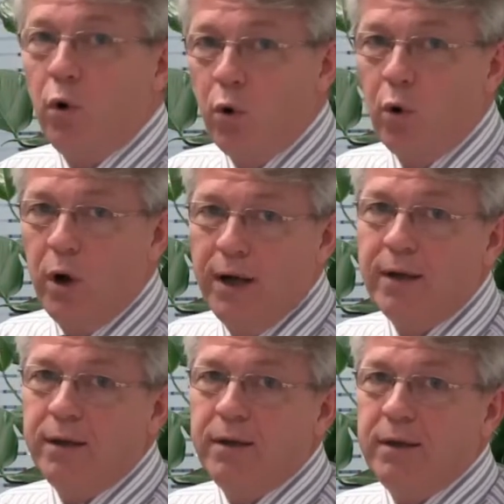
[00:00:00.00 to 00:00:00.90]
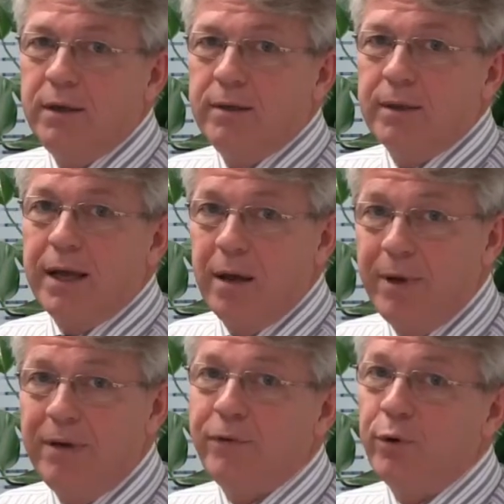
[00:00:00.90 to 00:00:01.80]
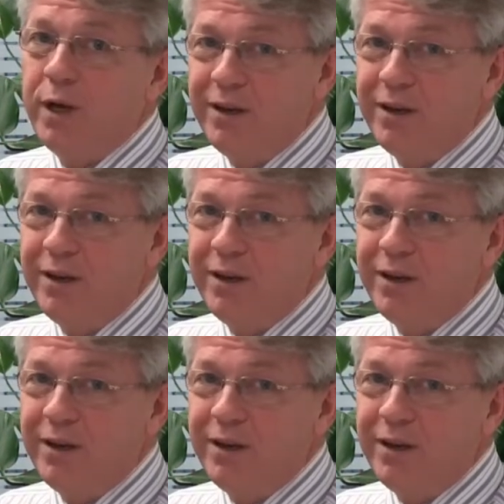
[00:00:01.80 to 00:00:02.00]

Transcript: or come in for an